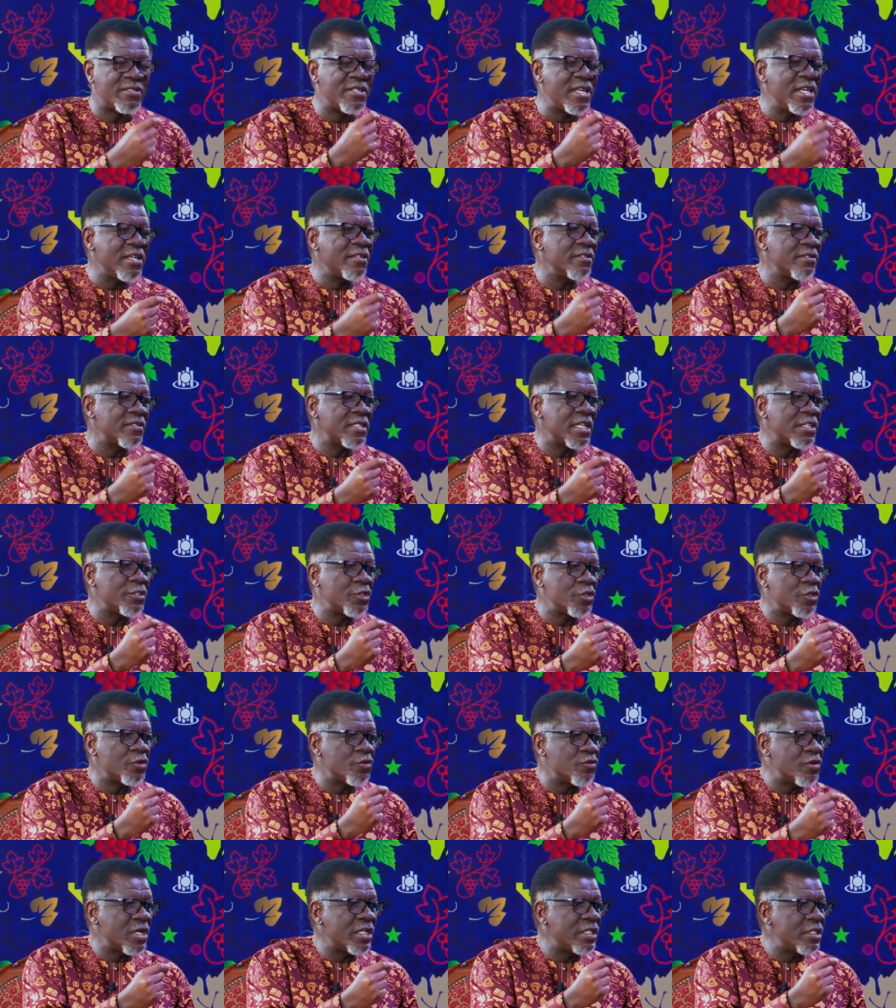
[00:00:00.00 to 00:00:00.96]
Things that
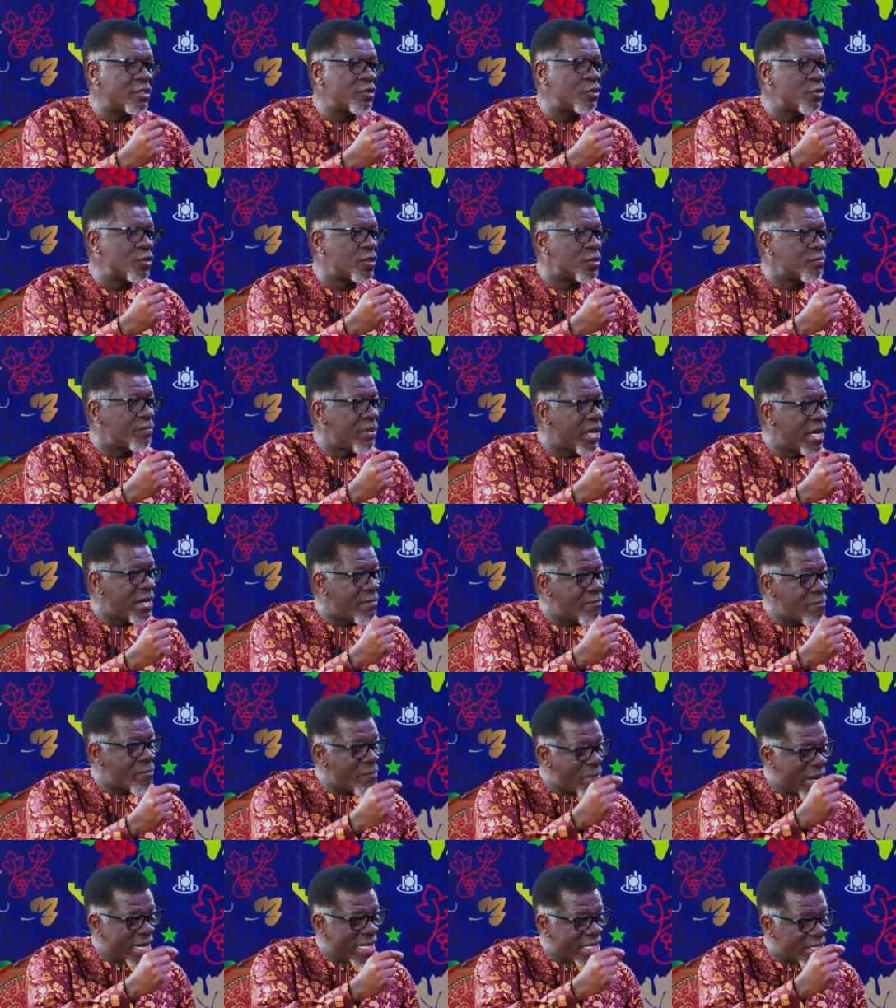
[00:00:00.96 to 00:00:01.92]
you're ready to spend
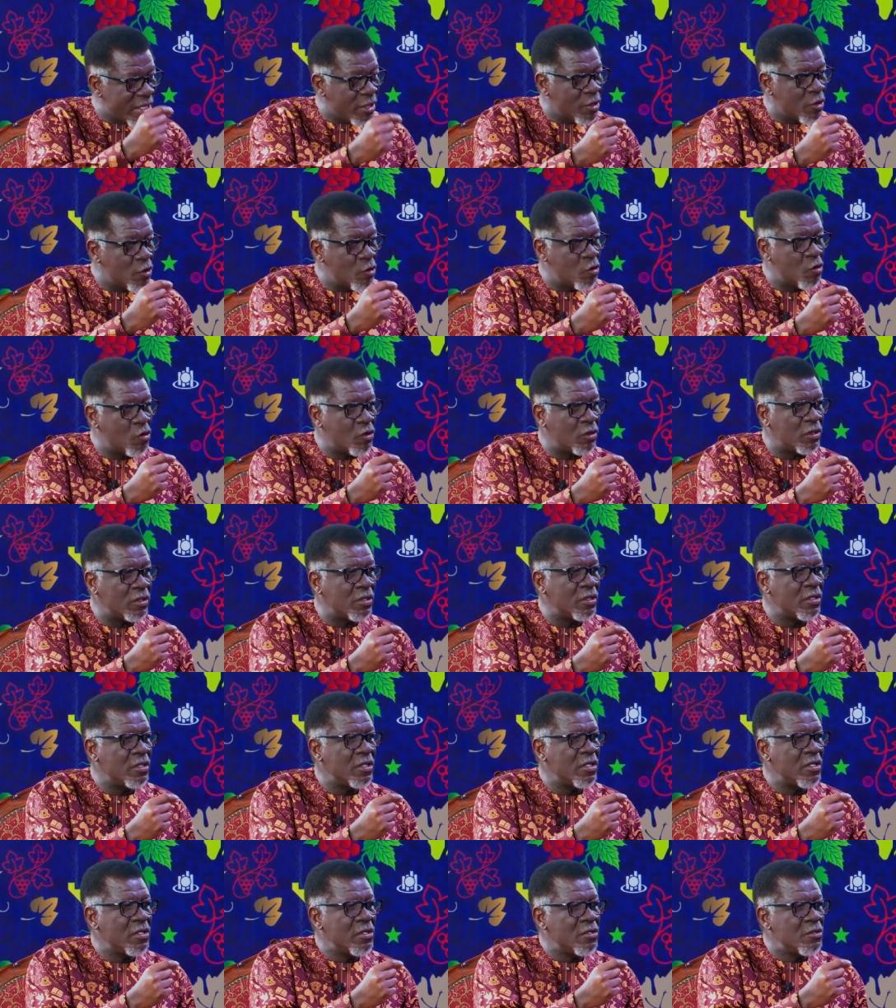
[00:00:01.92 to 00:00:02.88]
money on
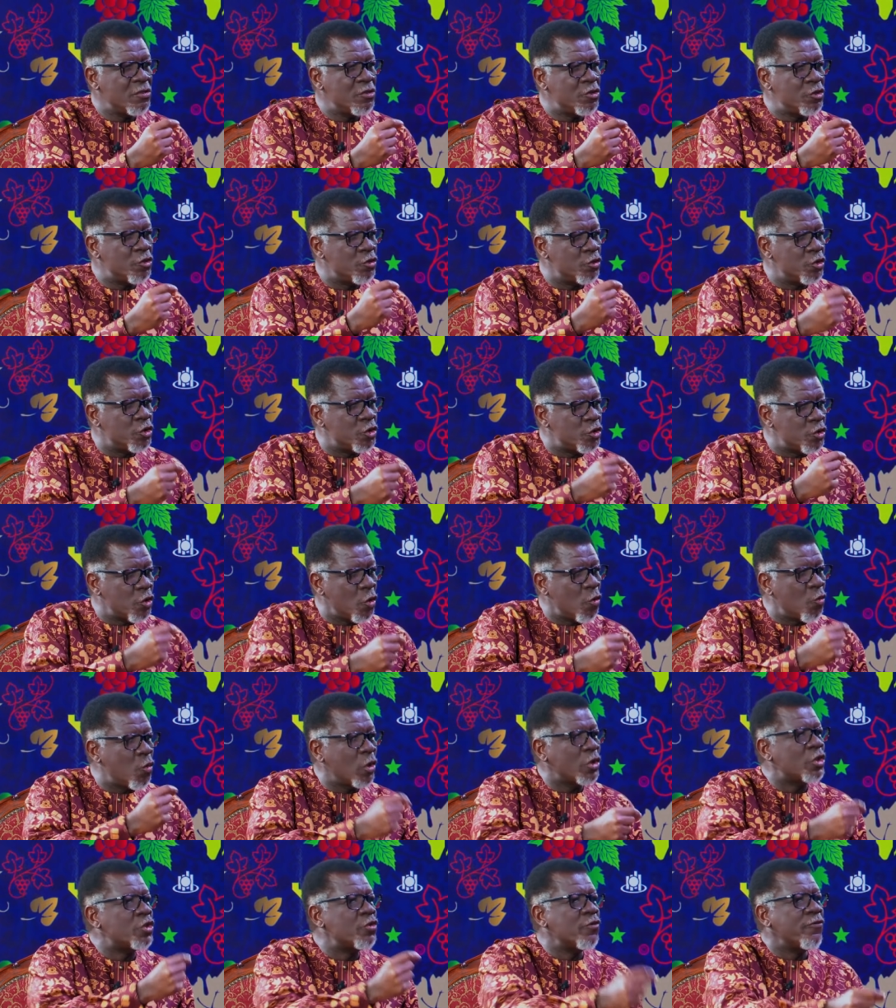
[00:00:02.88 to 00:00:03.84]
should show
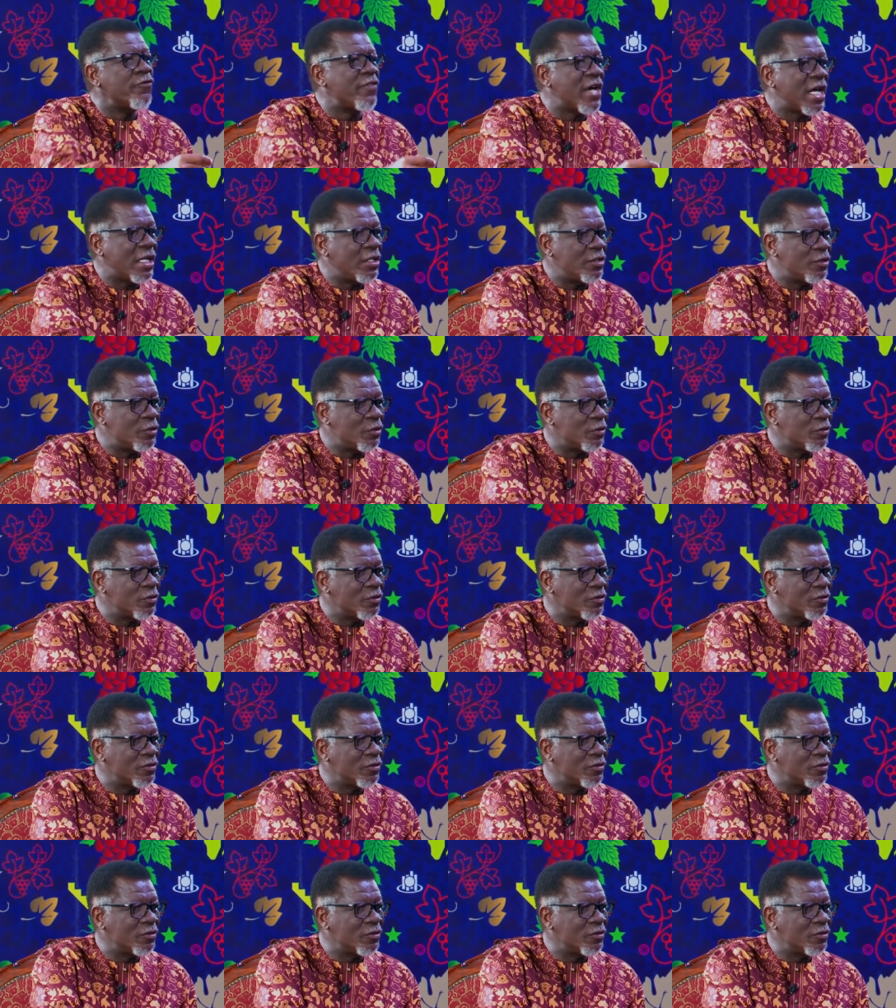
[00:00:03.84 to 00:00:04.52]
what you value.